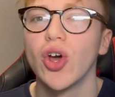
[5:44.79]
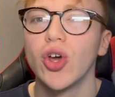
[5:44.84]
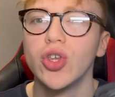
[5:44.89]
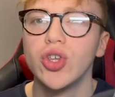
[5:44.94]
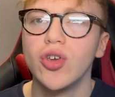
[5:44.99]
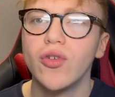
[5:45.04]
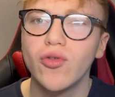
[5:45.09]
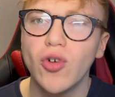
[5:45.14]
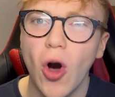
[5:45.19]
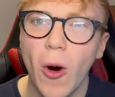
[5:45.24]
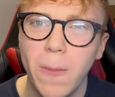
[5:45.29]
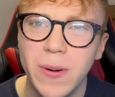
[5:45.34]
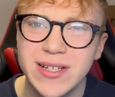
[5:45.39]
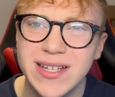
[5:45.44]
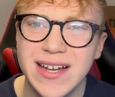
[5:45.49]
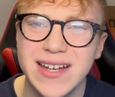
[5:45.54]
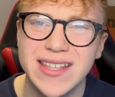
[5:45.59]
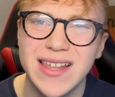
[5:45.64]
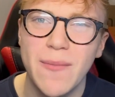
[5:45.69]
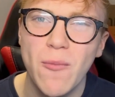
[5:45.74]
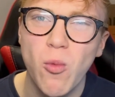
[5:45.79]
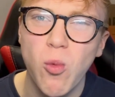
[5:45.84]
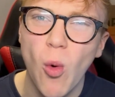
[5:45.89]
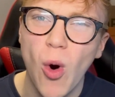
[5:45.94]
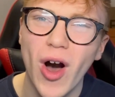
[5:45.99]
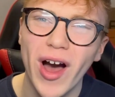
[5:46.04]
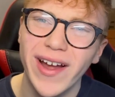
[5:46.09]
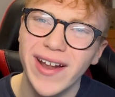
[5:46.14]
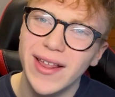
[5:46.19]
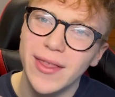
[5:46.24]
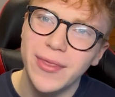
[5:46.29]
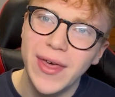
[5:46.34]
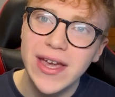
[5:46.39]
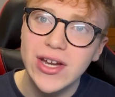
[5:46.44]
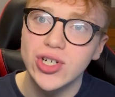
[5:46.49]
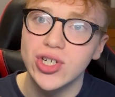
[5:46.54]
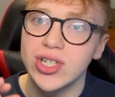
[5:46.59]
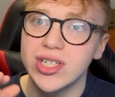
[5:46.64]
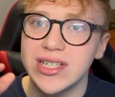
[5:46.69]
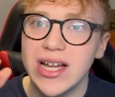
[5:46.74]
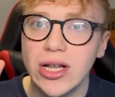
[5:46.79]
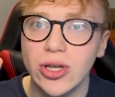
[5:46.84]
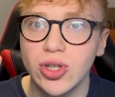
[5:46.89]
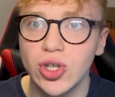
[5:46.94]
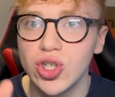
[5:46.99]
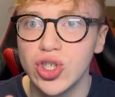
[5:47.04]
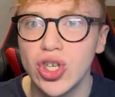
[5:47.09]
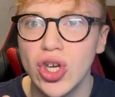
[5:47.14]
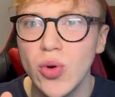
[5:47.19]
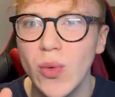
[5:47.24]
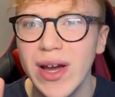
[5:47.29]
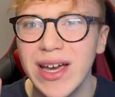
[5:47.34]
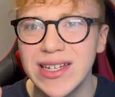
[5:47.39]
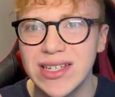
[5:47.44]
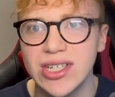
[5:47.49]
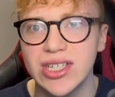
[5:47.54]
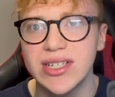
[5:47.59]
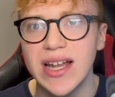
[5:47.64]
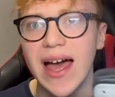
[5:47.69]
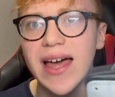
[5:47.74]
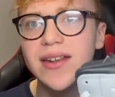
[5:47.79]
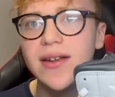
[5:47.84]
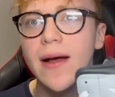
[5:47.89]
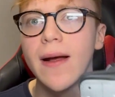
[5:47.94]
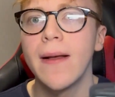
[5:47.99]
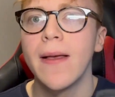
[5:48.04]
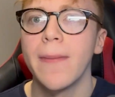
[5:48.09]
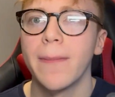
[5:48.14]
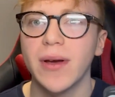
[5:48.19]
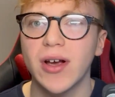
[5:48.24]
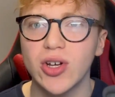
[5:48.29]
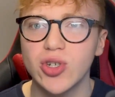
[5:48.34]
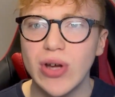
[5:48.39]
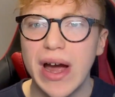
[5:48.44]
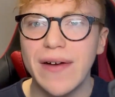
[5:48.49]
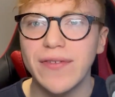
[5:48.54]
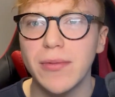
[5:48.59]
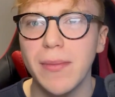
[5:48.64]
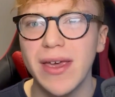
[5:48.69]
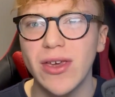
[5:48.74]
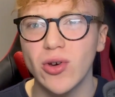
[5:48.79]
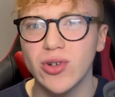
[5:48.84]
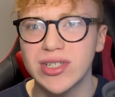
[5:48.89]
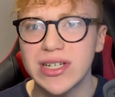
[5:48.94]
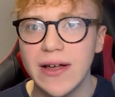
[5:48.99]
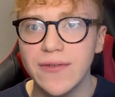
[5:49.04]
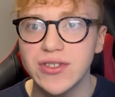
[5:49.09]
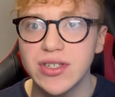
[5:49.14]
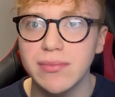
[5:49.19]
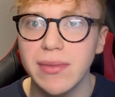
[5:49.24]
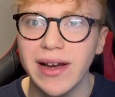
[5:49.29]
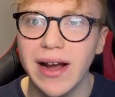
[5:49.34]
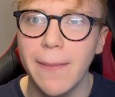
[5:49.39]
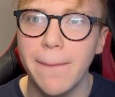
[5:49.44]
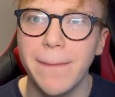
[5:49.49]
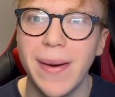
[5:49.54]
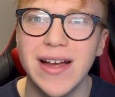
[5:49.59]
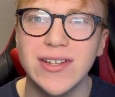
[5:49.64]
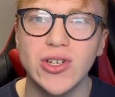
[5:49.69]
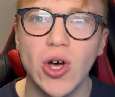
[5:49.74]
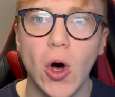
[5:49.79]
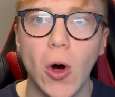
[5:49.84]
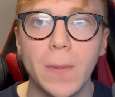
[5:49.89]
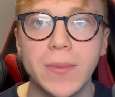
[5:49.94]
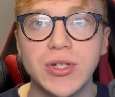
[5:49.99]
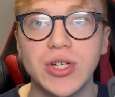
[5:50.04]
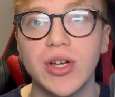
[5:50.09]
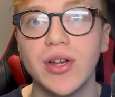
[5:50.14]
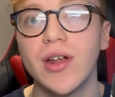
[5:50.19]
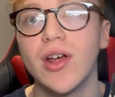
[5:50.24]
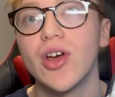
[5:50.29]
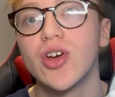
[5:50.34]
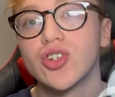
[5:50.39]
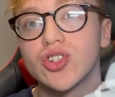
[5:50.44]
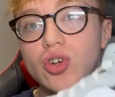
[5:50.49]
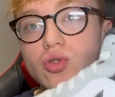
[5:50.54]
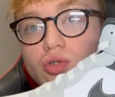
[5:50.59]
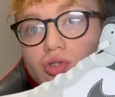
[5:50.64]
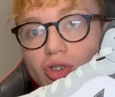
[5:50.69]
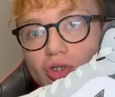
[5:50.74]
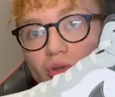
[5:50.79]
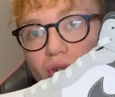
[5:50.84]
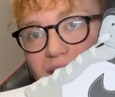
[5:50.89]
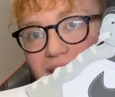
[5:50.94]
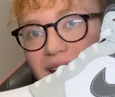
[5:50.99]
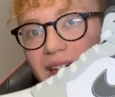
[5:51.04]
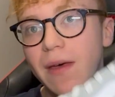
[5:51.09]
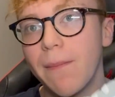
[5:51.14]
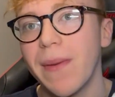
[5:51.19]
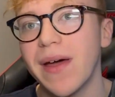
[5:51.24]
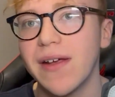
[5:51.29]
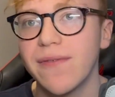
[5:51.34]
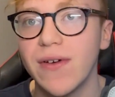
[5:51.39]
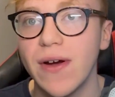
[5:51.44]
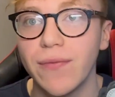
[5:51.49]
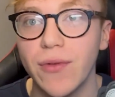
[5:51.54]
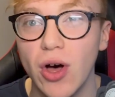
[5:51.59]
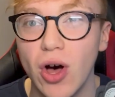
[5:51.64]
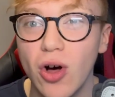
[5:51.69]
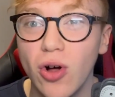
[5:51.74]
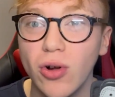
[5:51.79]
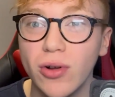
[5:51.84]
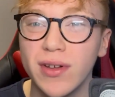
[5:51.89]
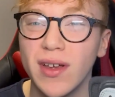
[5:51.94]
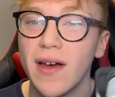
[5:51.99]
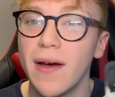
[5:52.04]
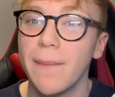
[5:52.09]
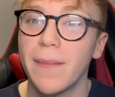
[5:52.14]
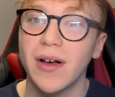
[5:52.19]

You've got to present to them why they should sell to you instead, because you have to make yourself seem like a better option so you can get the benefit of the hold.